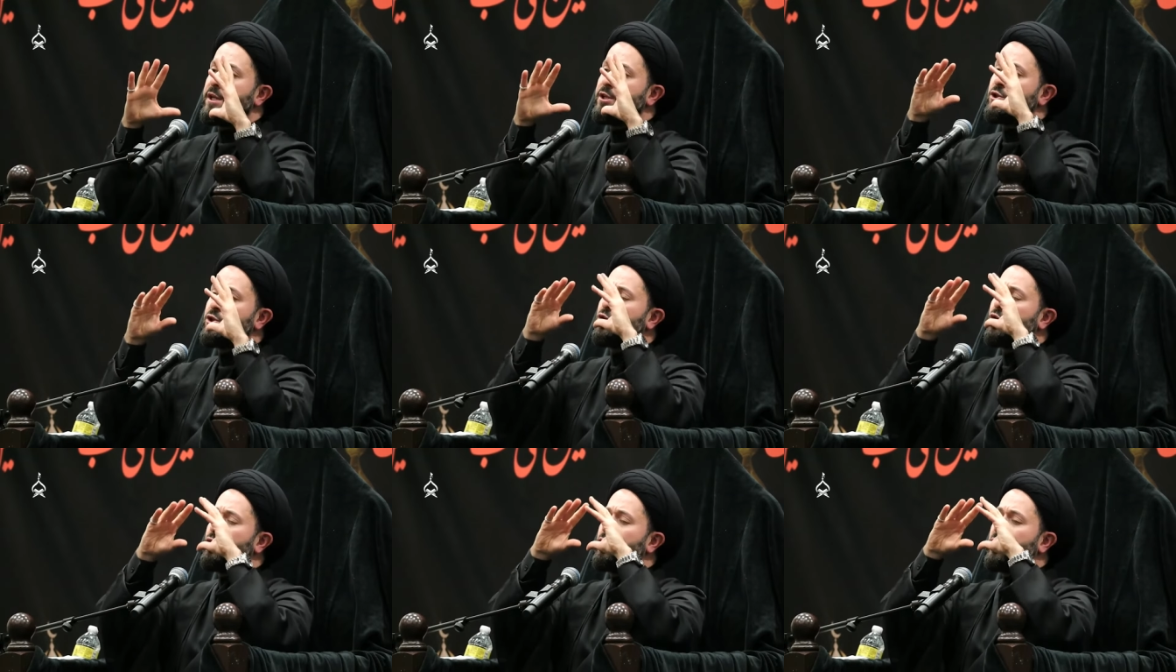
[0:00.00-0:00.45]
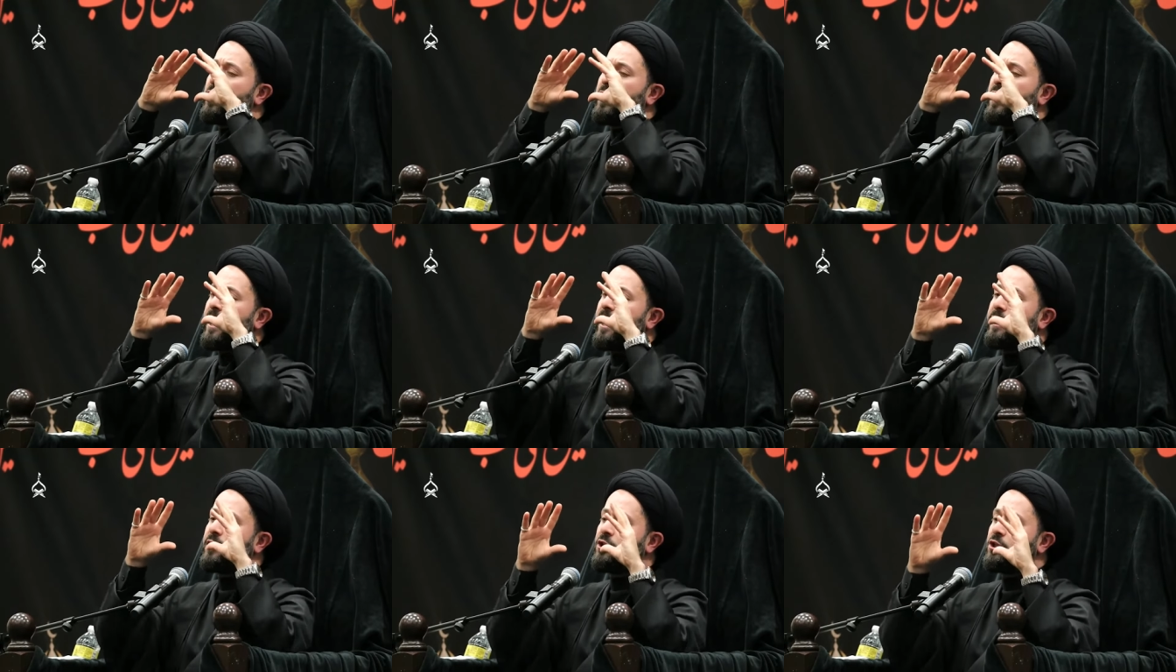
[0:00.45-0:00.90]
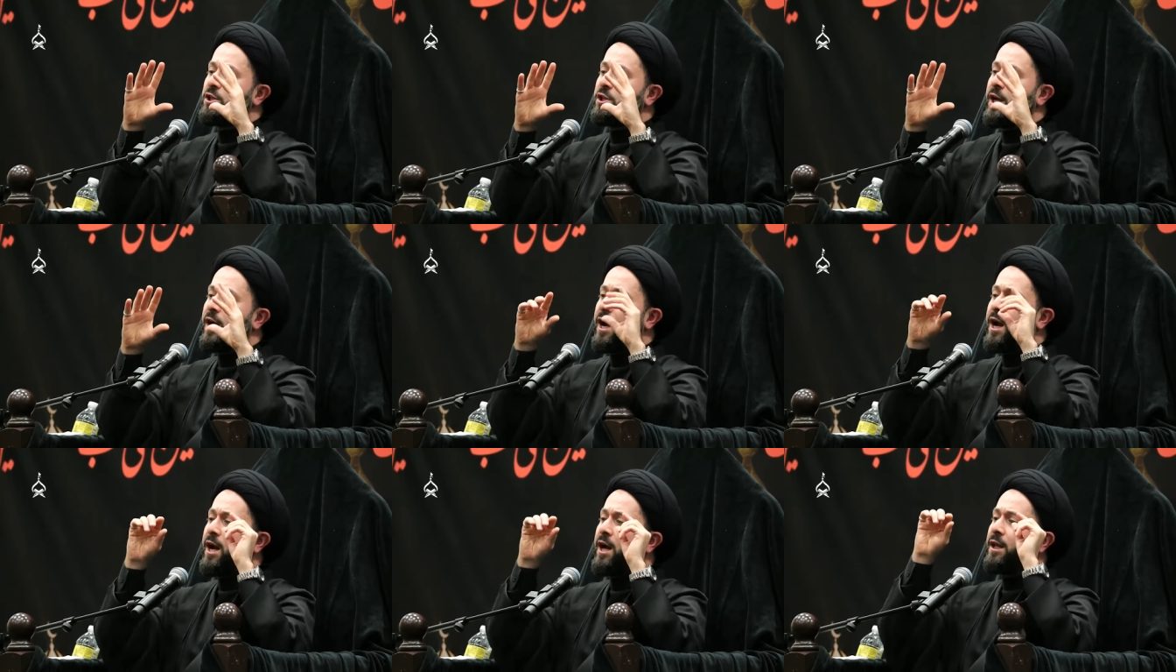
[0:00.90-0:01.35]
say, Sunni and
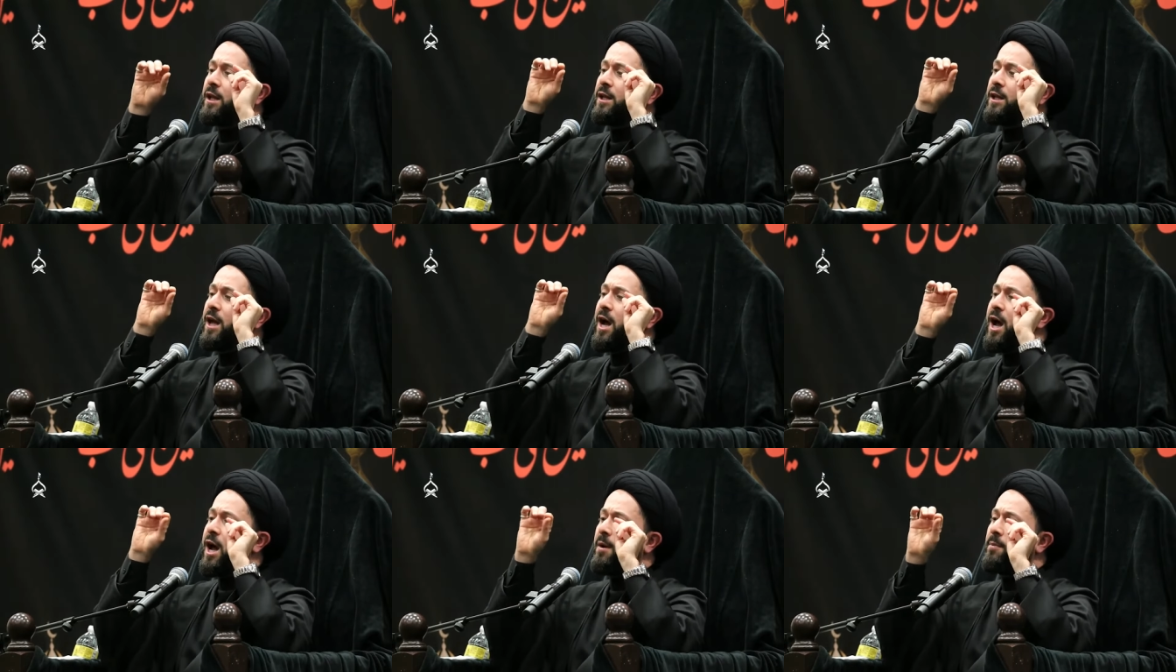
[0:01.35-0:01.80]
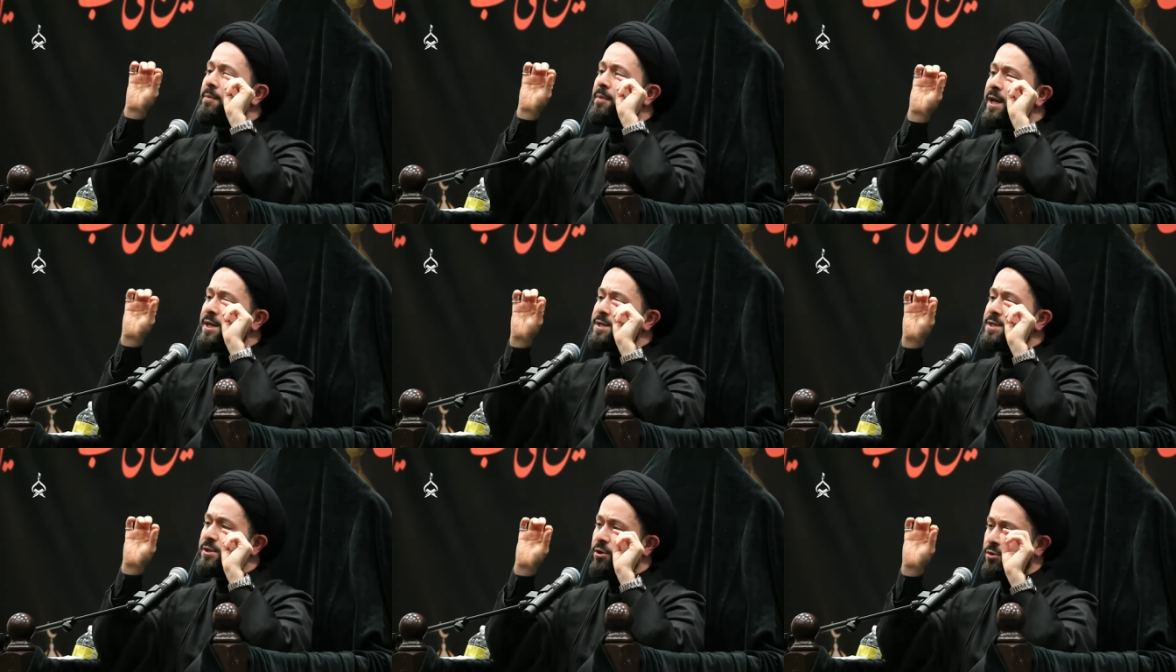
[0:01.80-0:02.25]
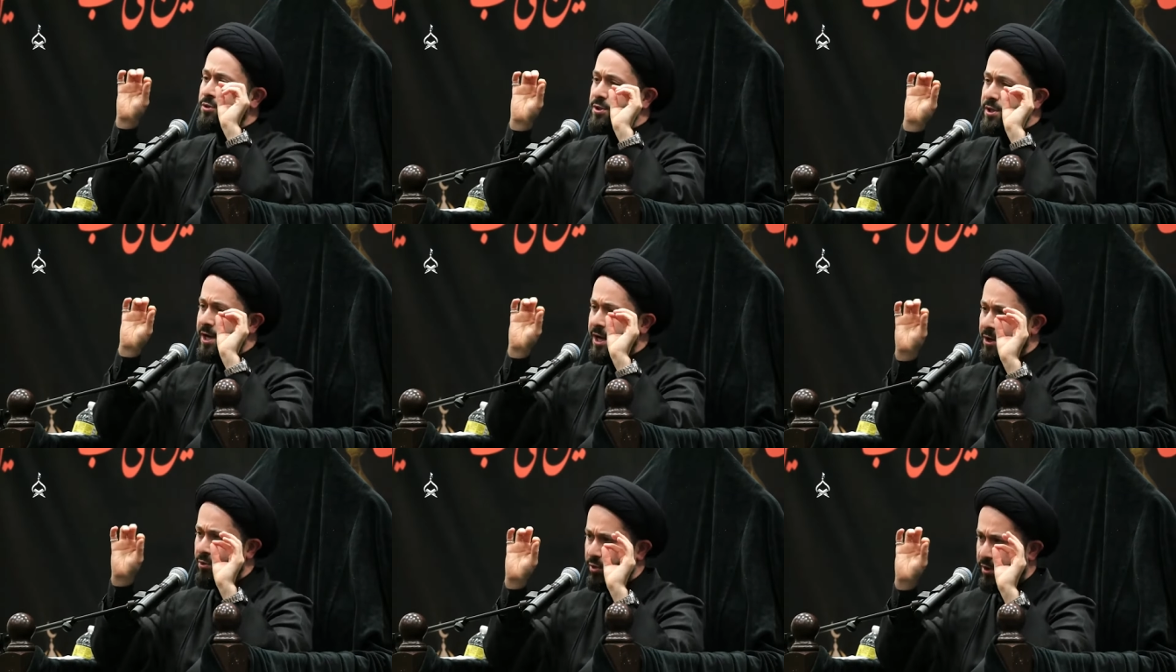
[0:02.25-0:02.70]
Shia, Allah blessed
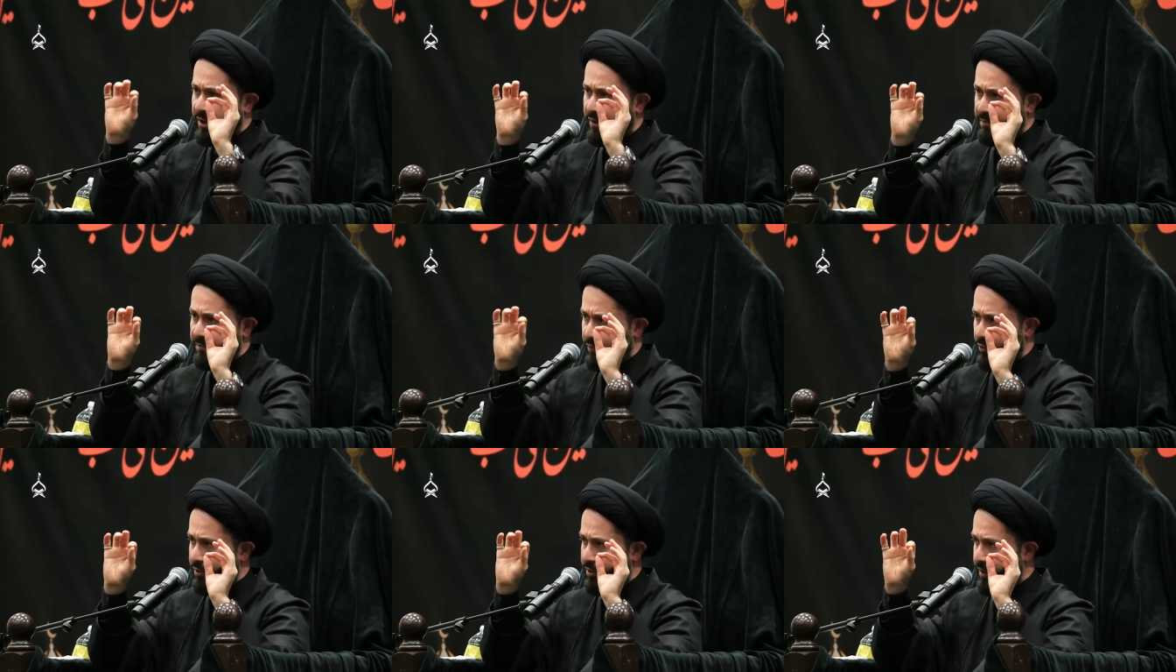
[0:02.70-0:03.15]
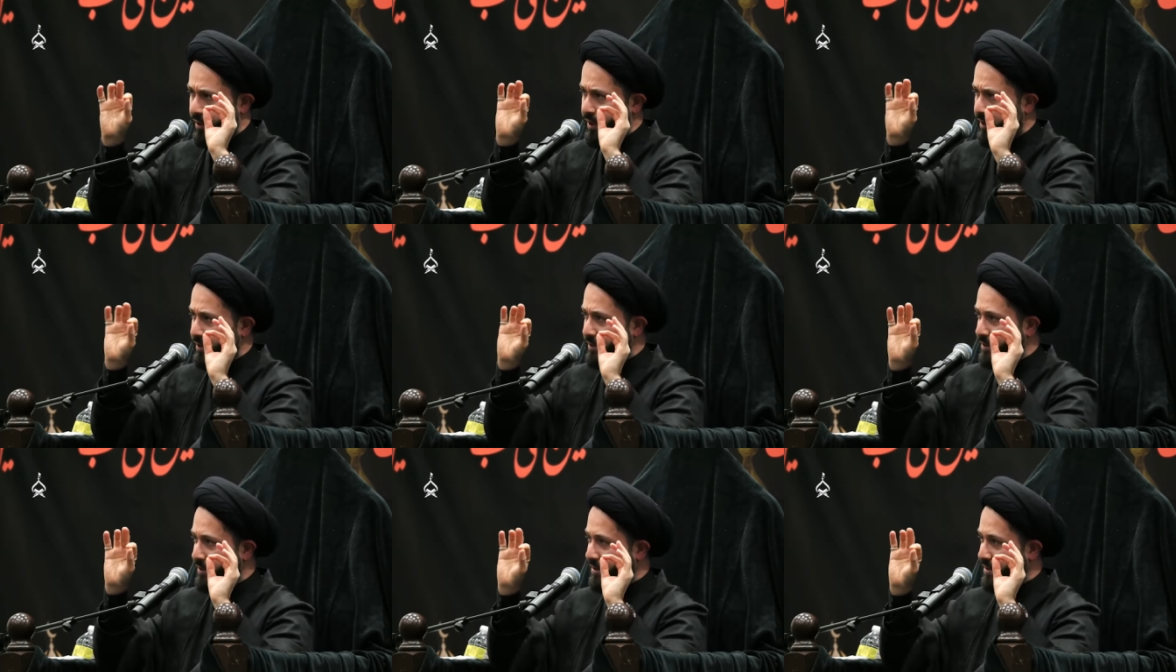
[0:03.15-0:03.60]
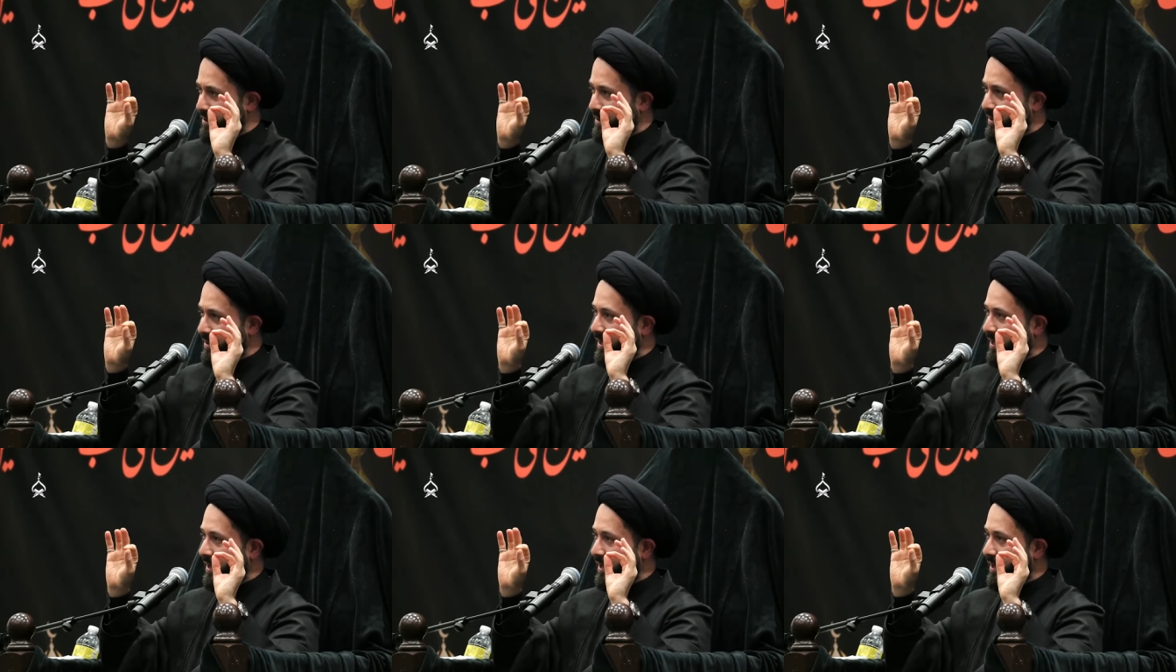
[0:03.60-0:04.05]
Hussein with a few
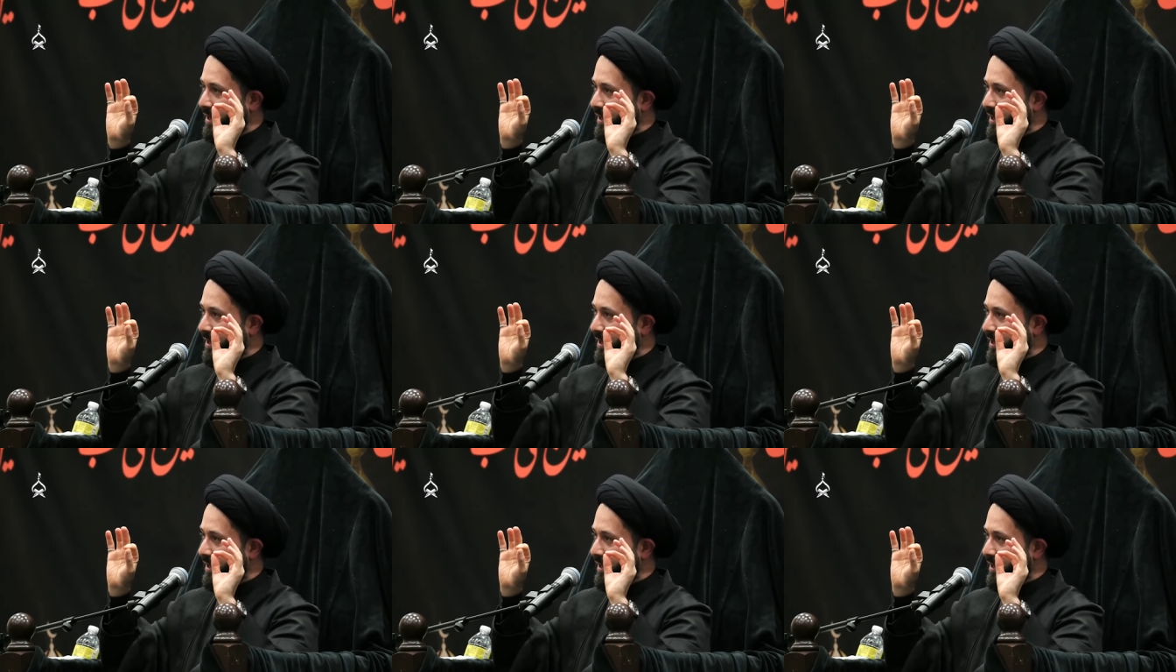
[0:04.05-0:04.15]
things.